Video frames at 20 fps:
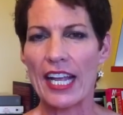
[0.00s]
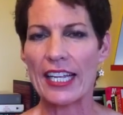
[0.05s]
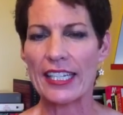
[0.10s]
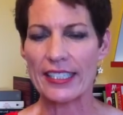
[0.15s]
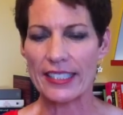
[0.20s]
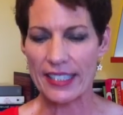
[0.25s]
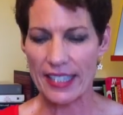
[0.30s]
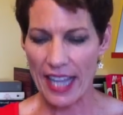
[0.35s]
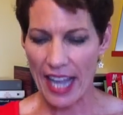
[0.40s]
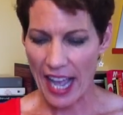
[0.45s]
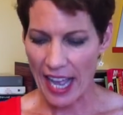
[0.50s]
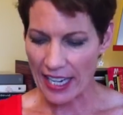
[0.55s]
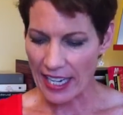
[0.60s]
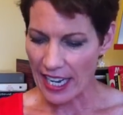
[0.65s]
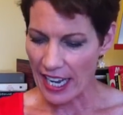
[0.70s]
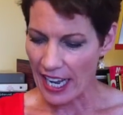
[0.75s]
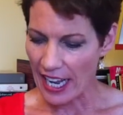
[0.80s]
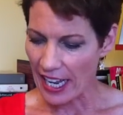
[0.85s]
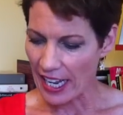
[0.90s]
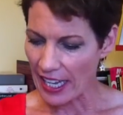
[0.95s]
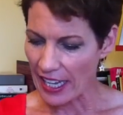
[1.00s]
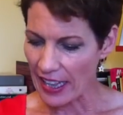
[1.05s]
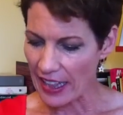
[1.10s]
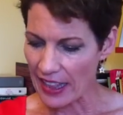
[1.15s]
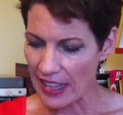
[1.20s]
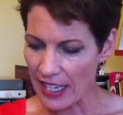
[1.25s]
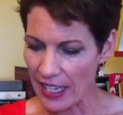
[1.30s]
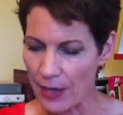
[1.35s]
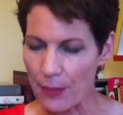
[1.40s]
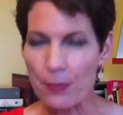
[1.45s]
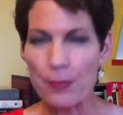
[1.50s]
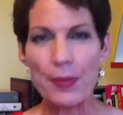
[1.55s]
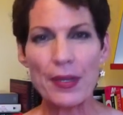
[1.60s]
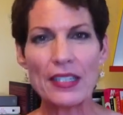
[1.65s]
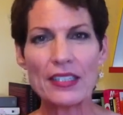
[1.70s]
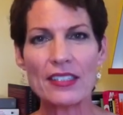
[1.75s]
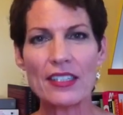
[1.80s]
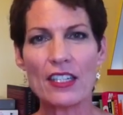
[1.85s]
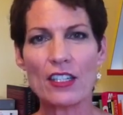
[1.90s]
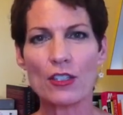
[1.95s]
is that the
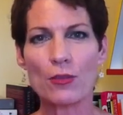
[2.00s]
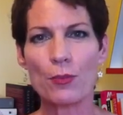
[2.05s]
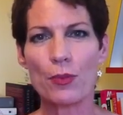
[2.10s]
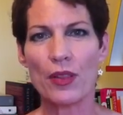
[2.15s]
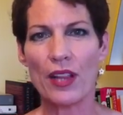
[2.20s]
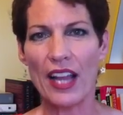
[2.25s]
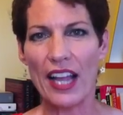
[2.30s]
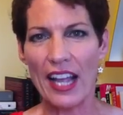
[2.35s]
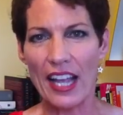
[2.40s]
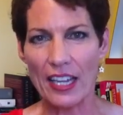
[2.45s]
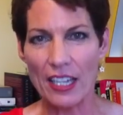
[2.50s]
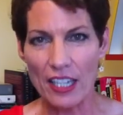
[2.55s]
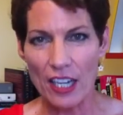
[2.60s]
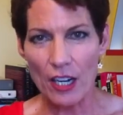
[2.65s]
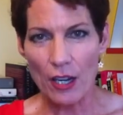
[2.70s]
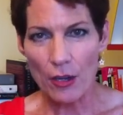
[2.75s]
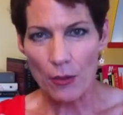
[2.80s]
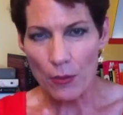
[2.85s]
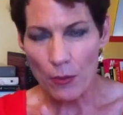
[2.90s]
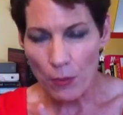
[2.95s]
business plan